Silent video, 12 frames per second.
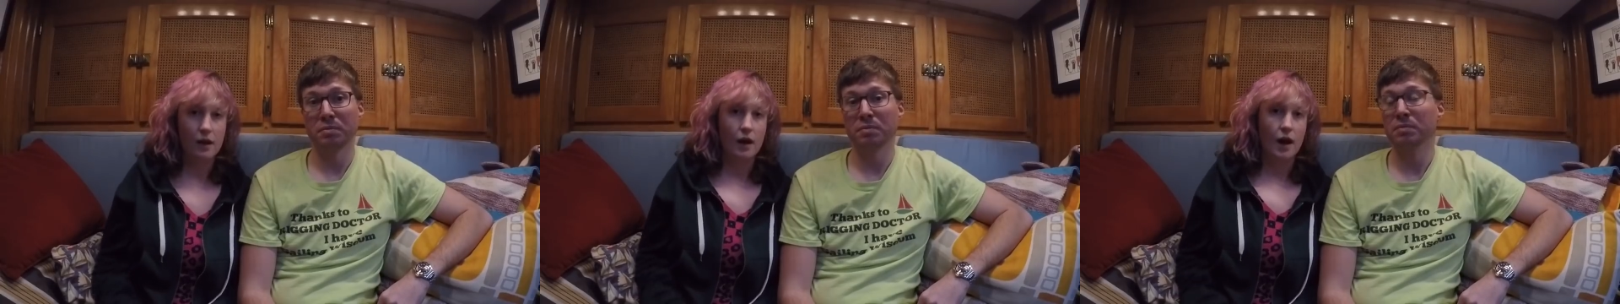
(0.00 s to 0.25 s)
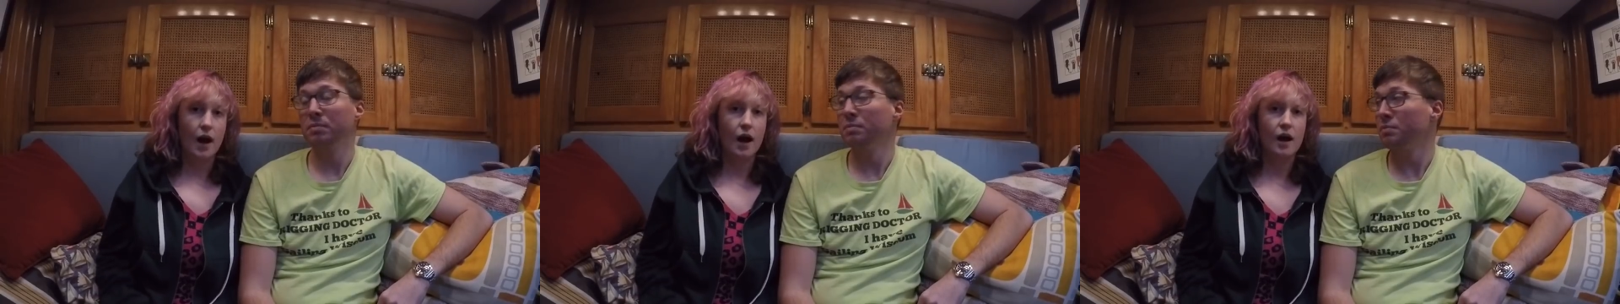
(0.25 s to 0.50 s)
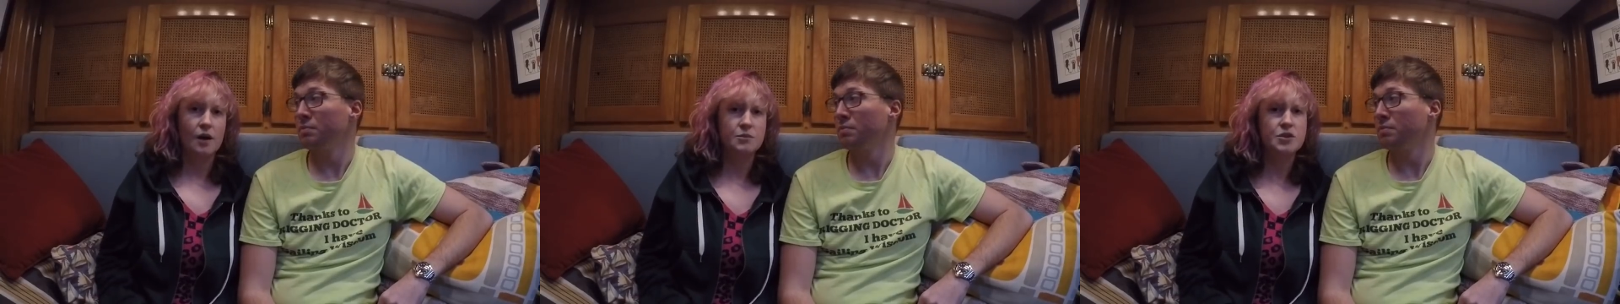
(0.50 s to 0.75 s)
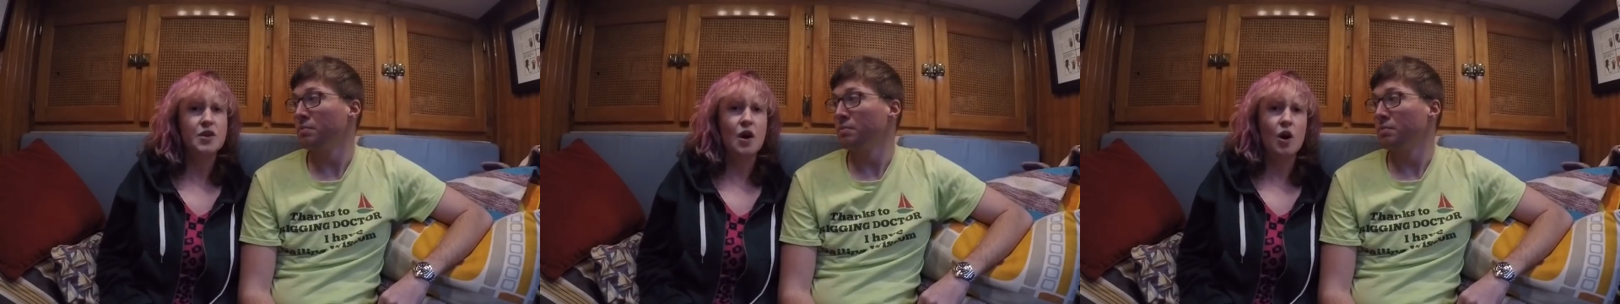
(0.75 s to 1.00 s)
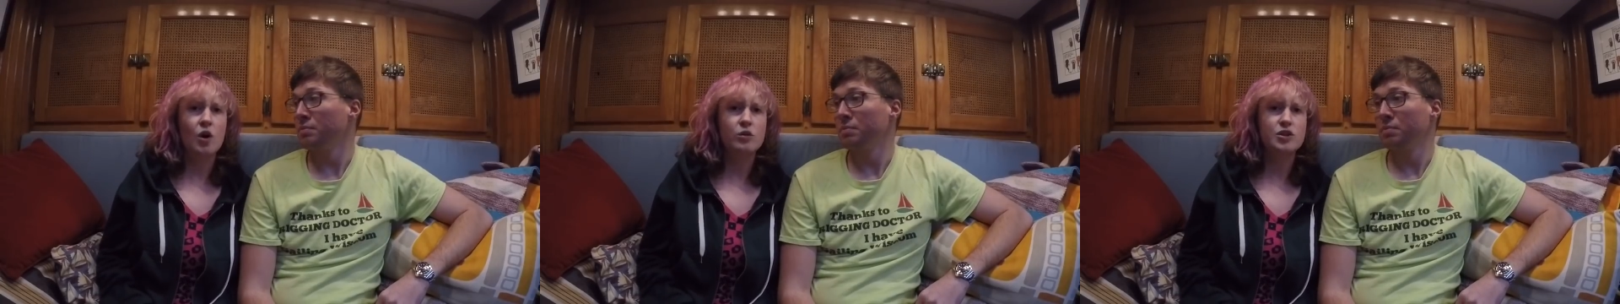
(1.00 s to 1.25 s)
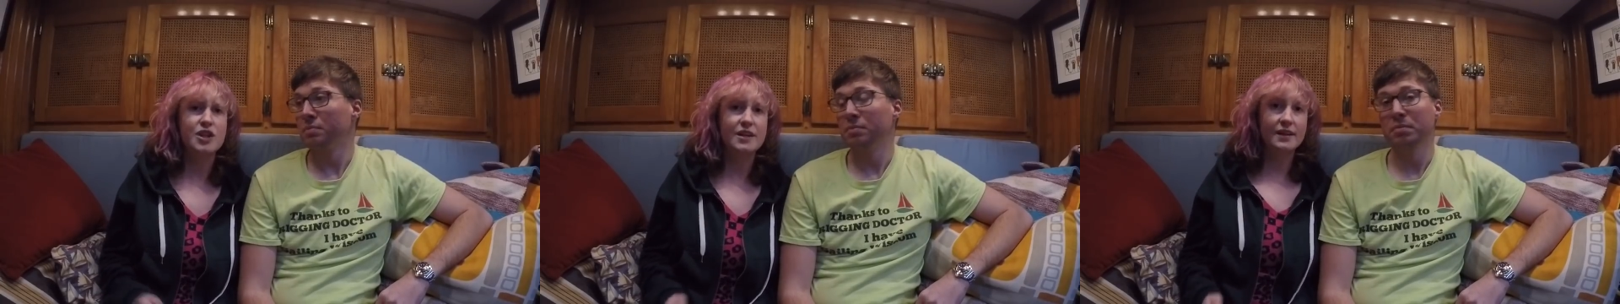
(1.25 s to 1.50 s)
Speaker 1: So
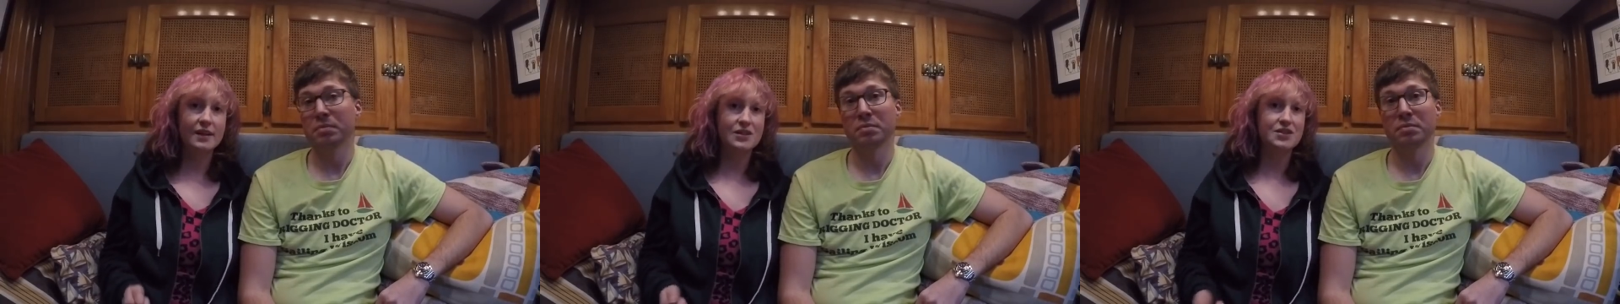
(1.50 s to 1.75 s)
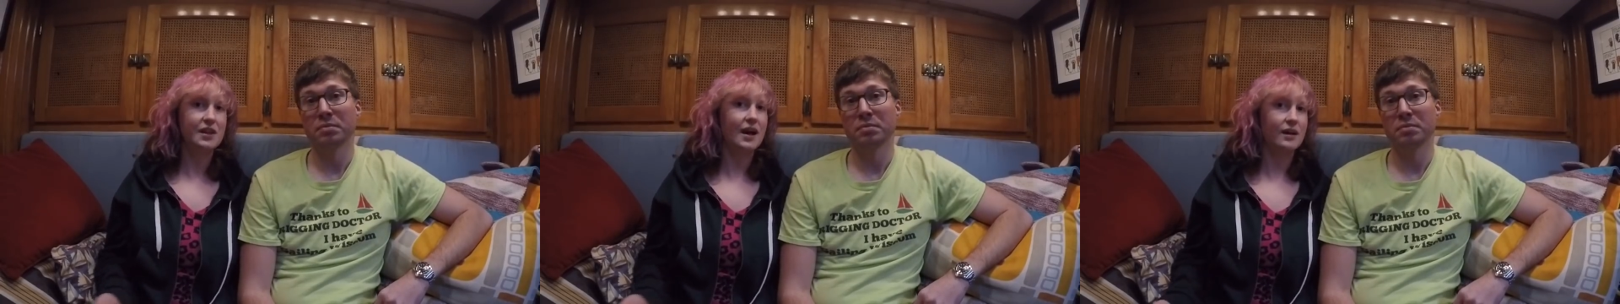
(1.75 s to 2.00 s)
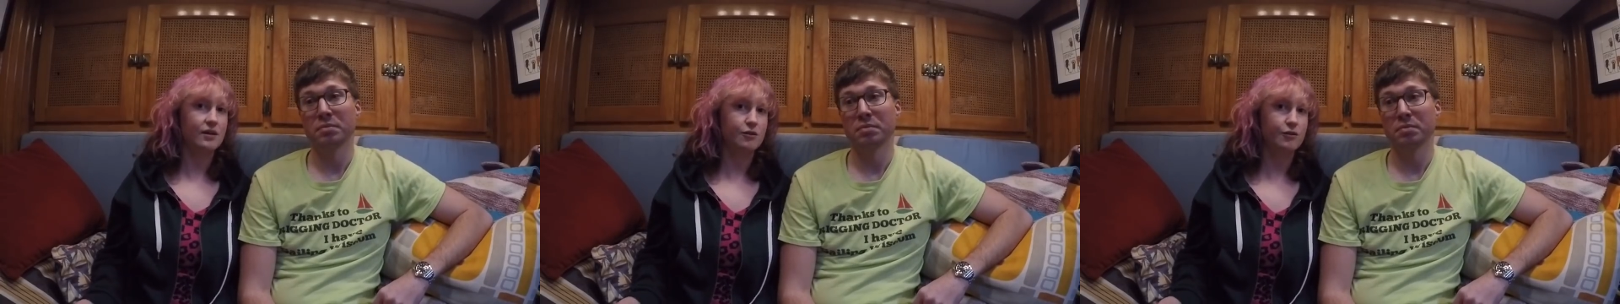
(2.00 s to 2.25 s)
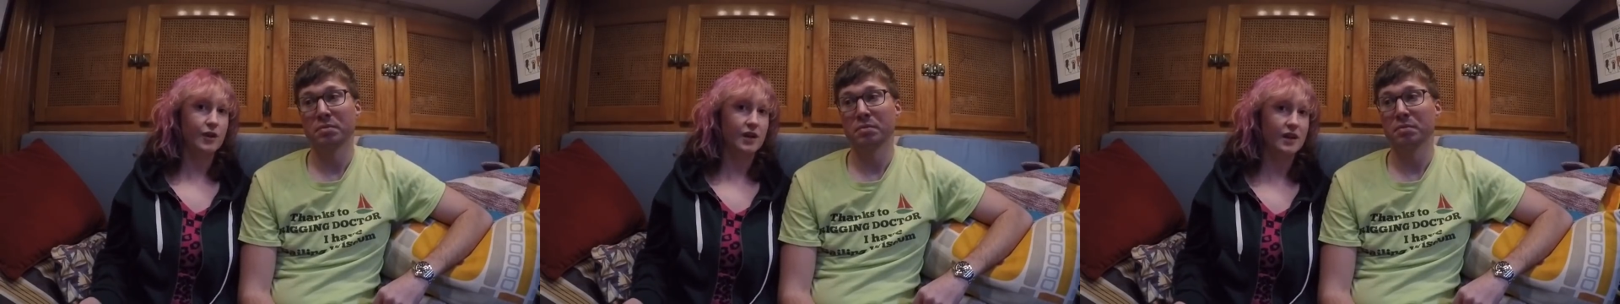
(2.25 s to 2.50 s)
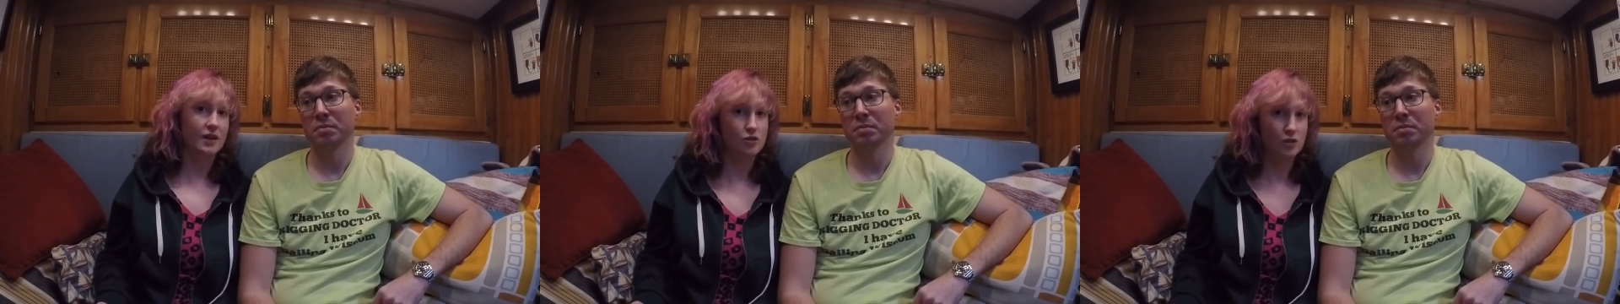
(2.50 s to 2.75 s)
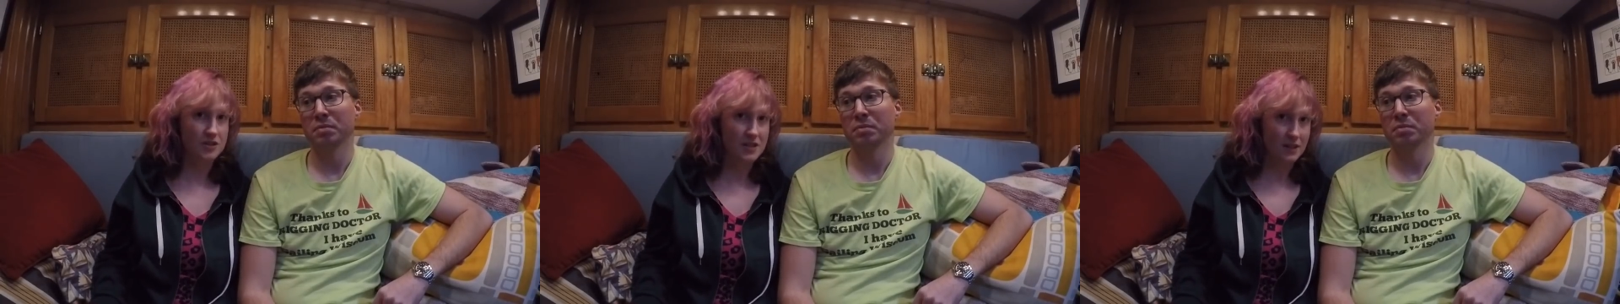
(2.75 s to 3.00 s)
Schengen is a kind of
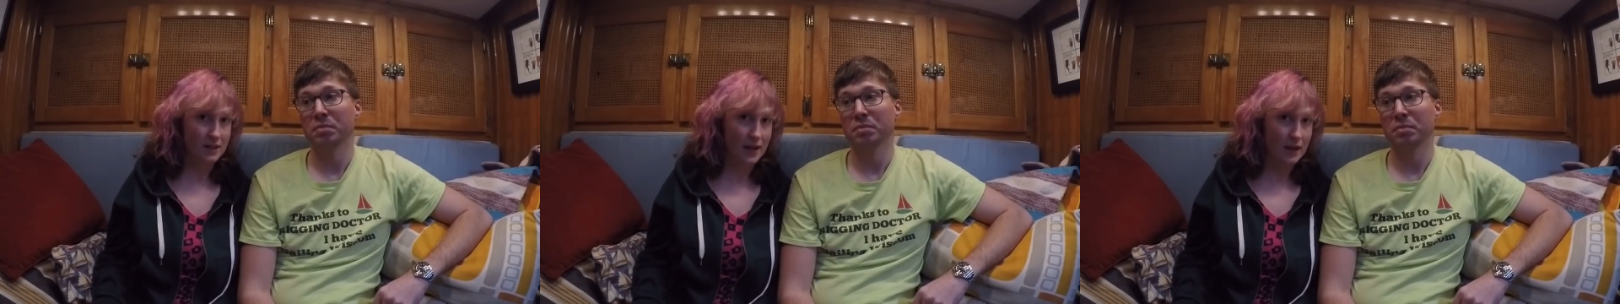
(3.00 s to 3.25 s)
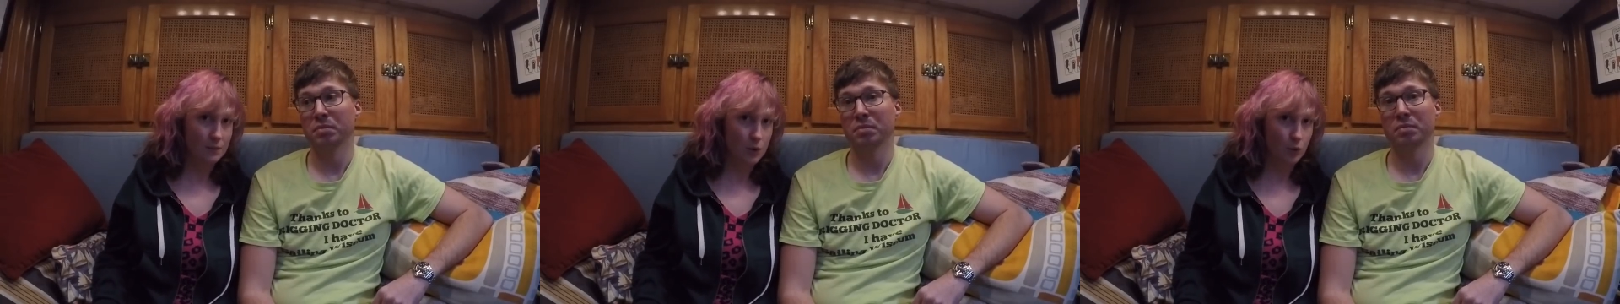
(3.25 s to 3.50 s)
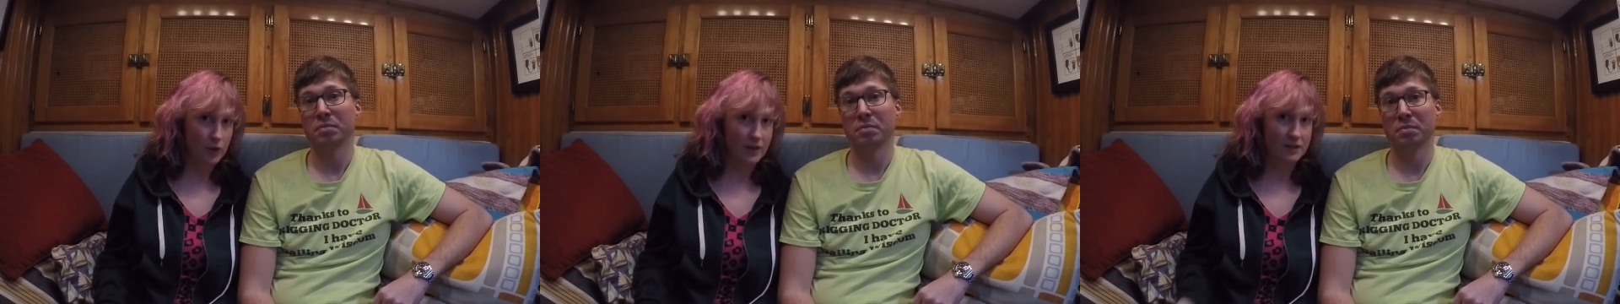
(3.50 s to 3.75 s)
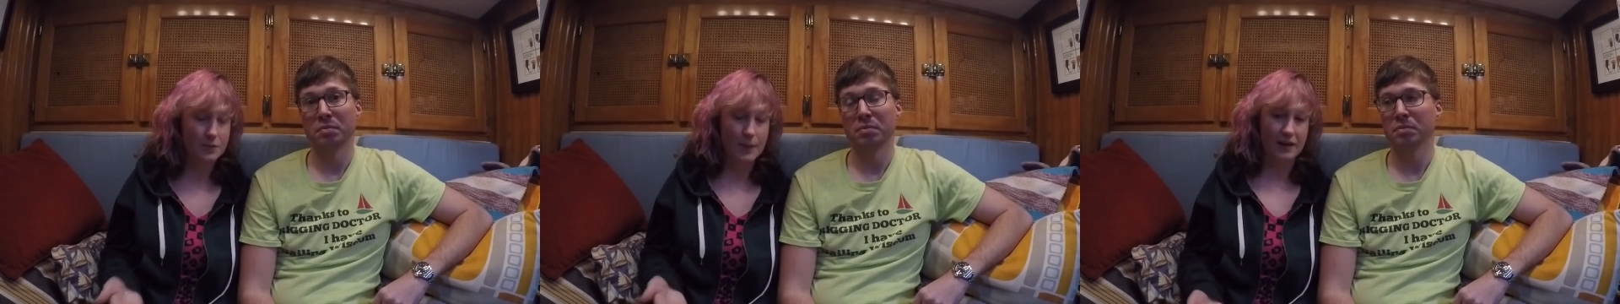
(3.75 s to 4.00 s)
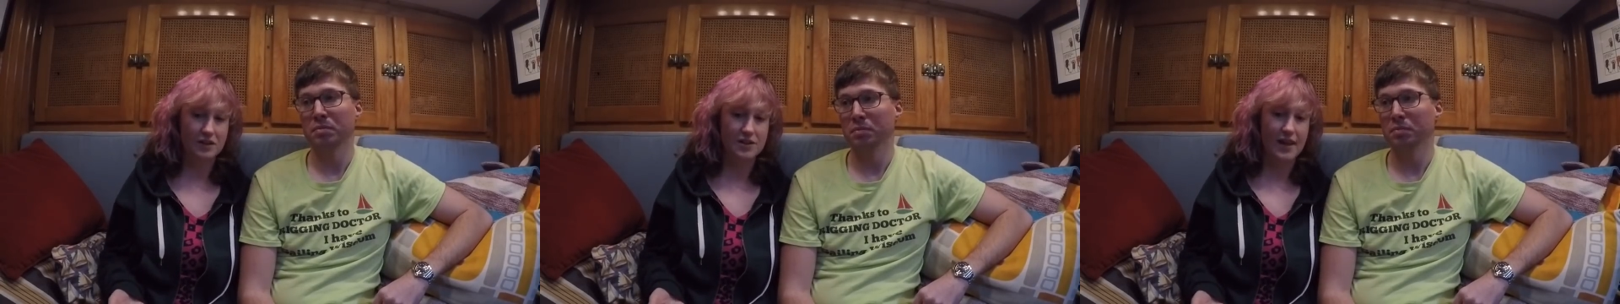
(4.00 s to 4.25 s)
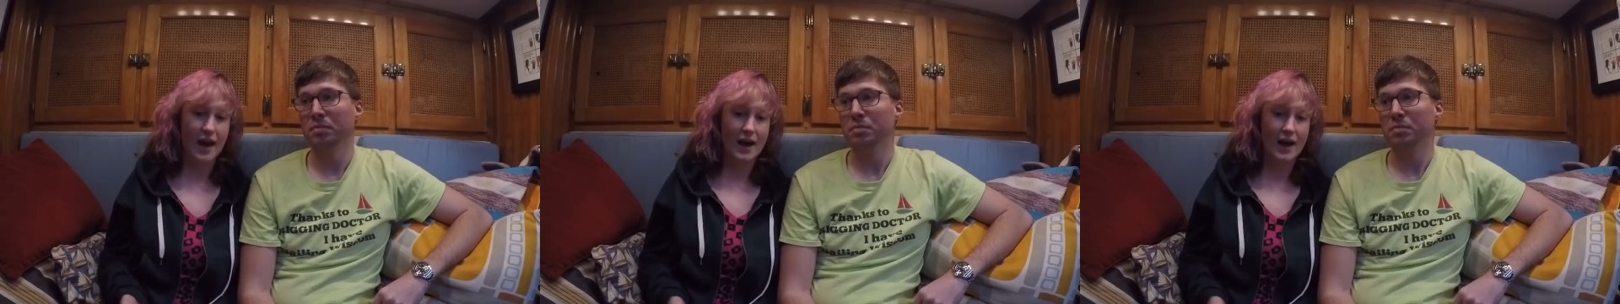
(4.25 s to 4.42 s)
interesting name. You wouldn't expect that.